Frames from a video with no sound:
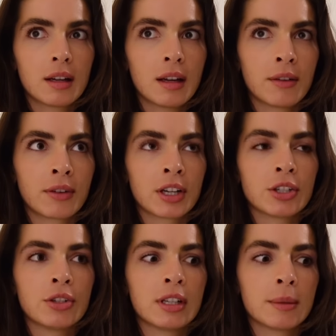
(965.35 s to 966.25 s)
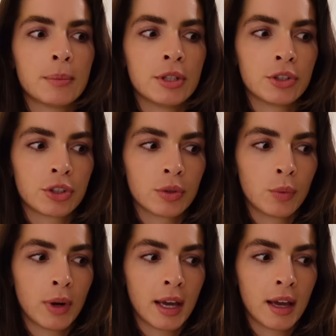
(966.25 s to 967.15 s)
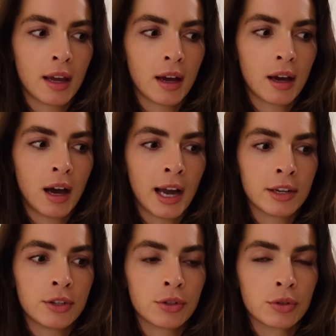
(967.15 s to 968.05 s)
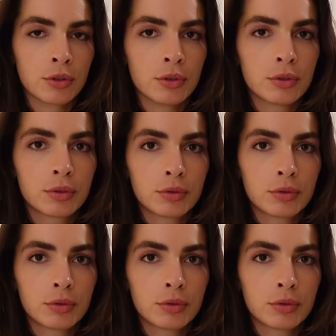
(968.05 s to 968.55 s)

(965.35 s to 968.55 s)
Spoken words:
a very unique position where I do